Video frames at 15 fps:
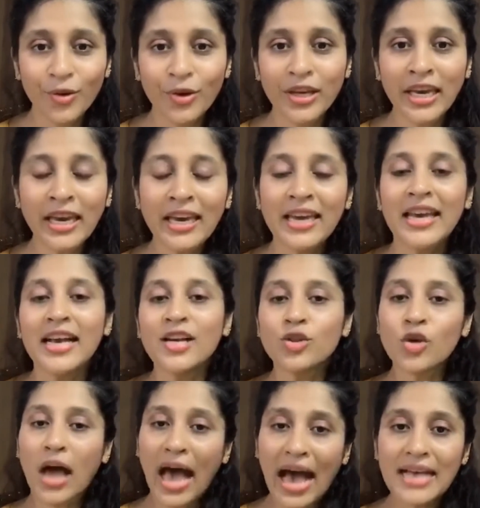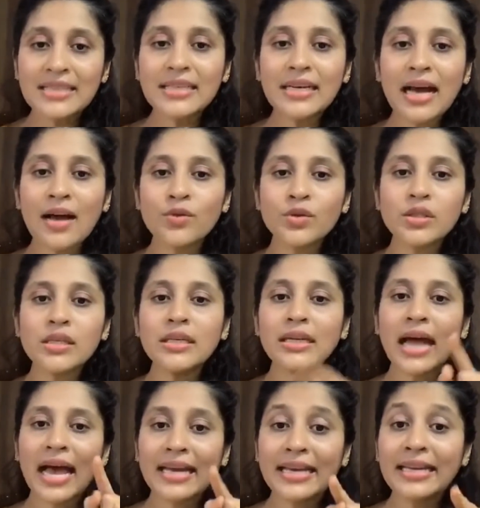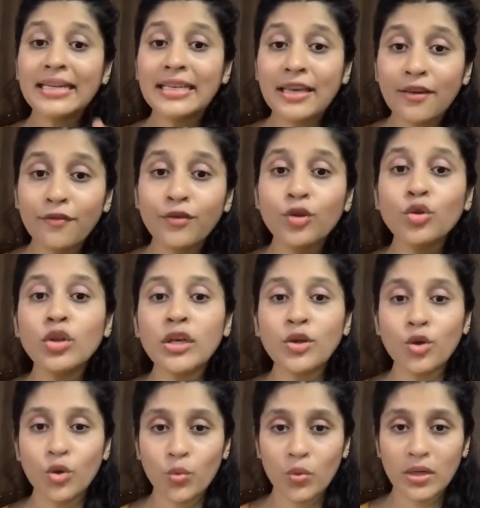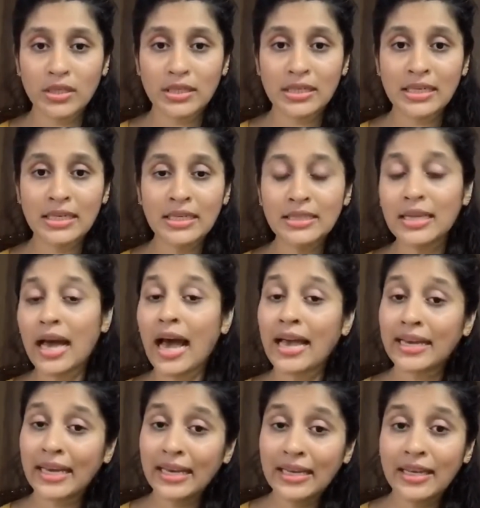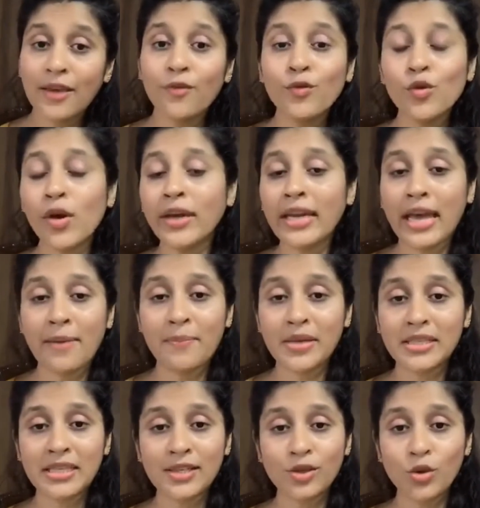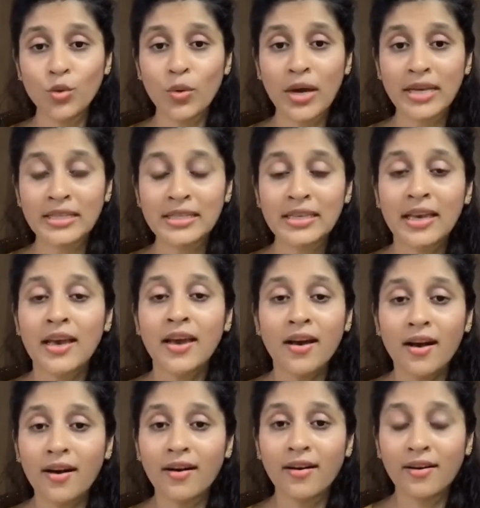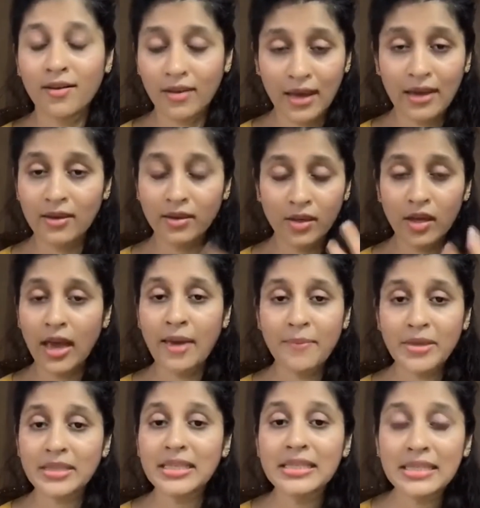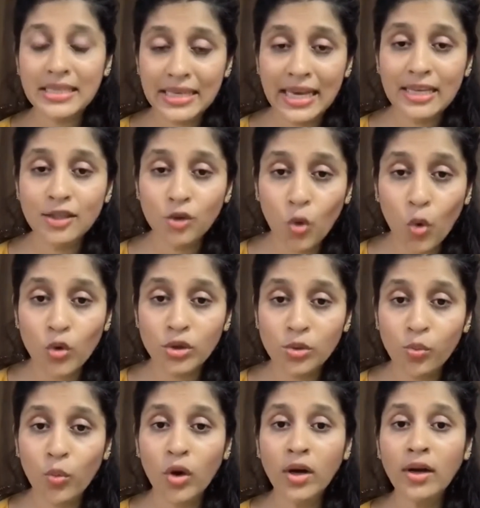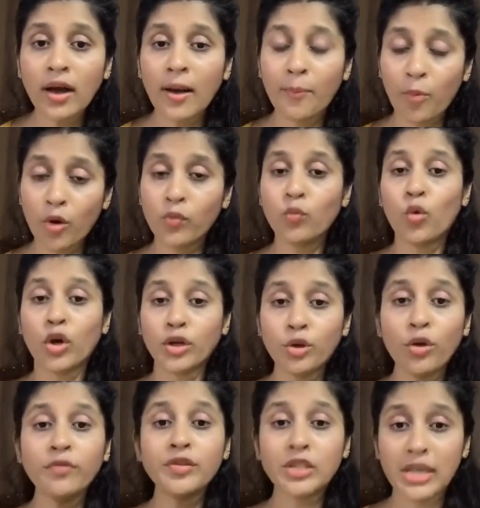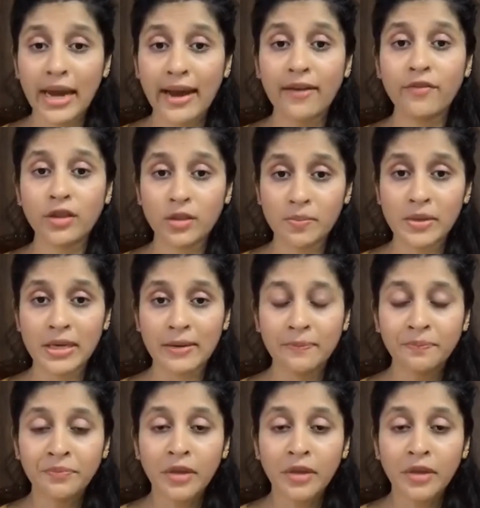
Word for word: okay so as a counselor i can give you the universities i can give you an ms in us uh, uh, ms in cs coursework upon what you have shared with me